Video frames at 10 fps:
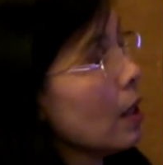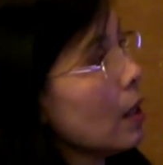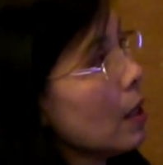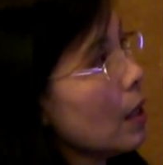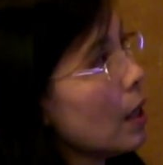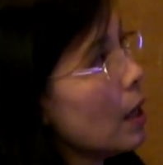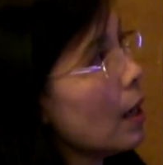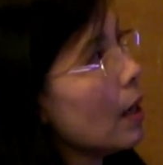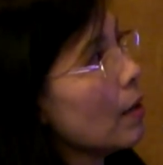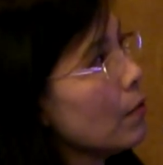
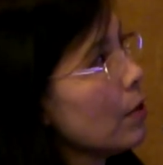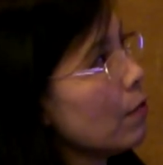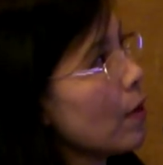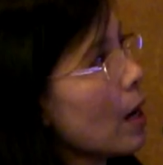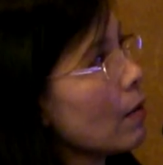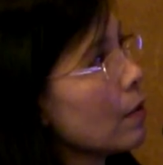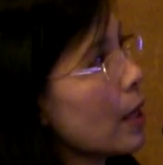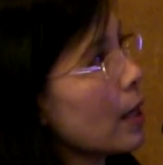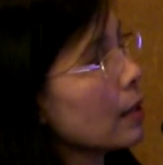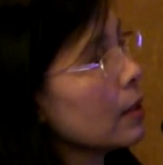We found
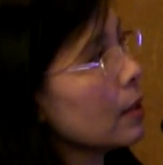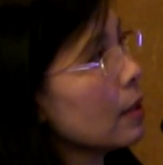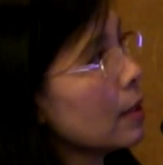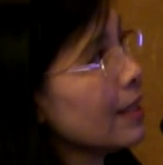that the